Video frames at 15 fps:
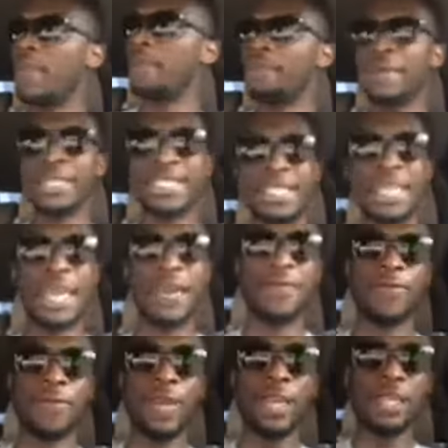PDF
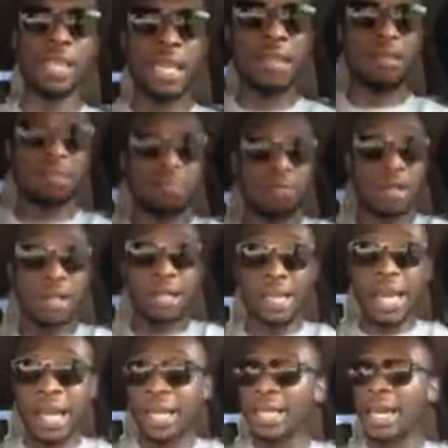things, and
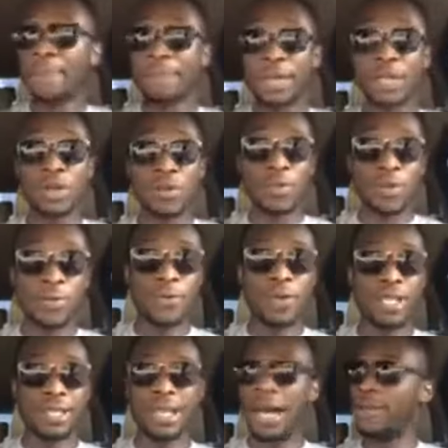clearly I picked up the free
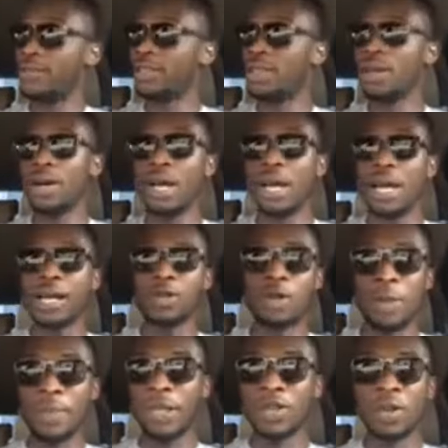stuff, you know. So I
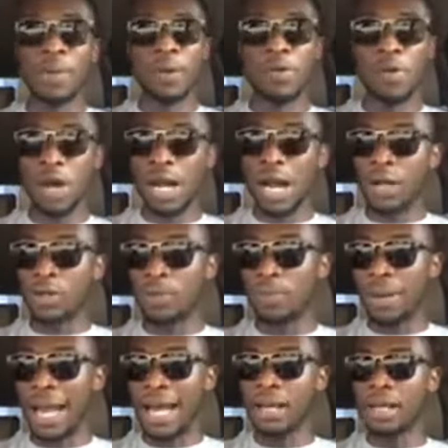picked up a workout
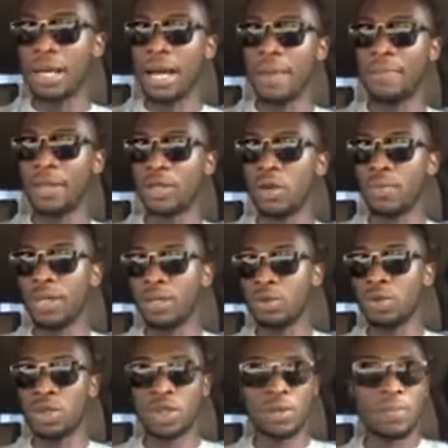plan, I picked up a
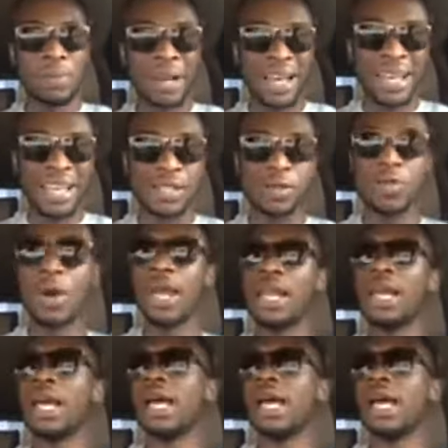nutrition plan as well.